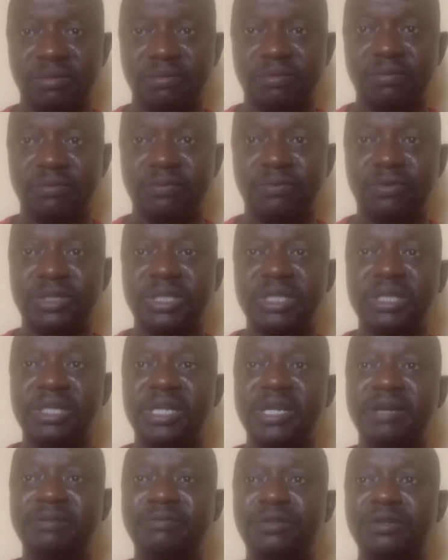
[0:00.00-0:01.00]
for the
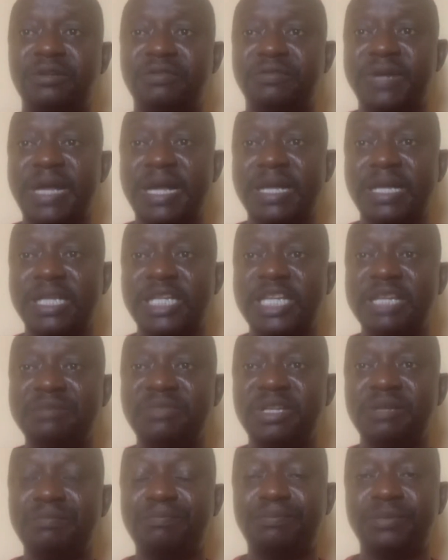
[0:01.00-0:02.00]
level of
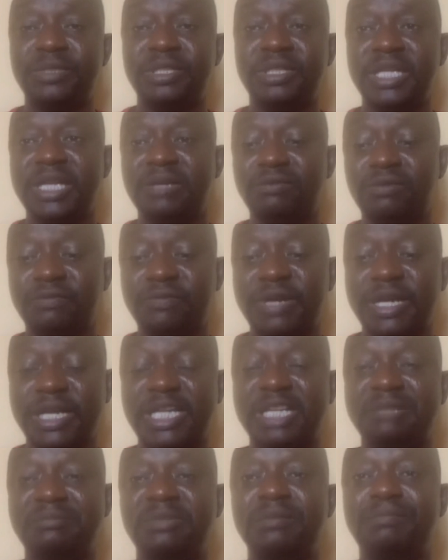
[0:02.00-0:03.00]

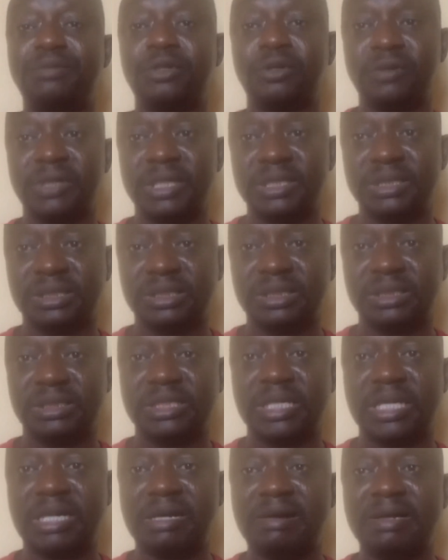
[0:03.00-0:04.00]
academic prowess
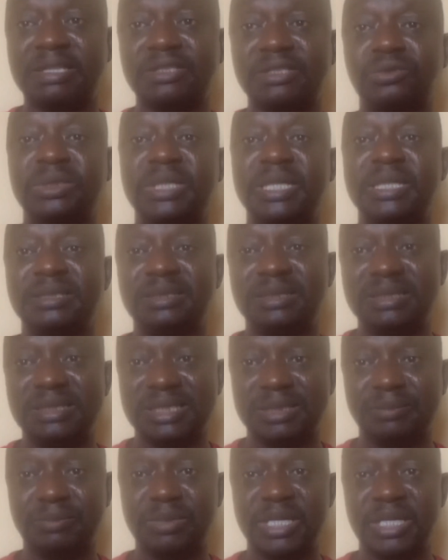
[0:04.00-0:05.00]
that our students
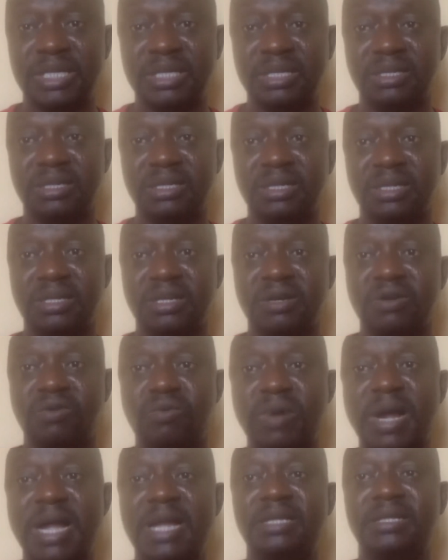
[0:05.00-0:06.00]
display
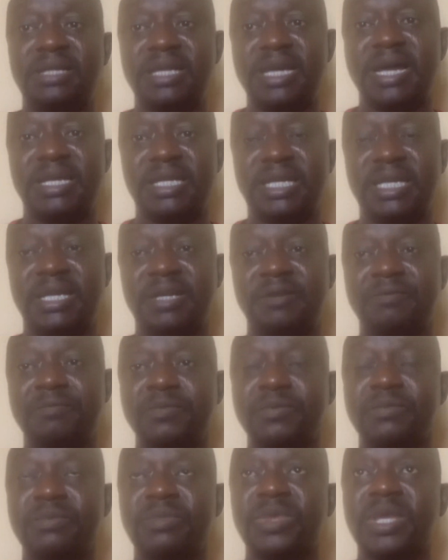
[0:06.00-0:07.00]
while they are here,
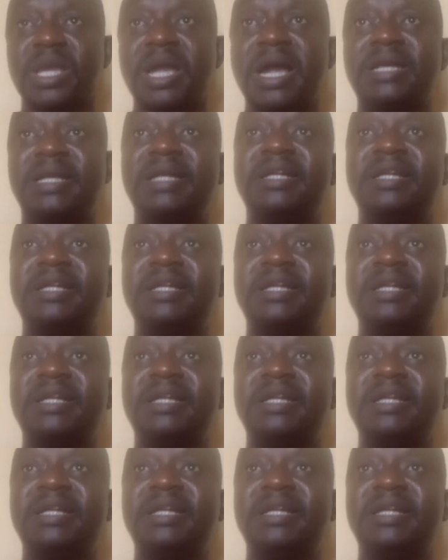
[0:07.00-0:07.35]
and that